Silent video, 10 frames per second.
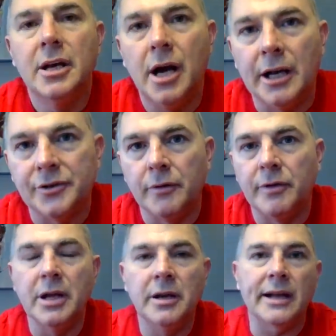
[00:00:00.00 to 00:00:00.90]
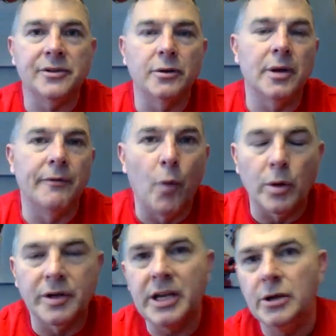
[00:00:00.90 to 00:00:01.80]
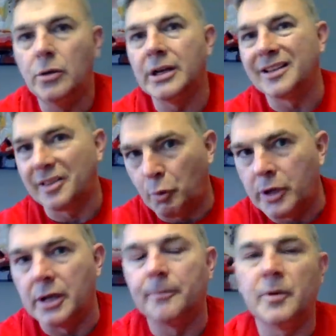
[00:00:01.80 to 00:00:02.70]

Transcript: Uh, so if the index goes up 14, you'll get three.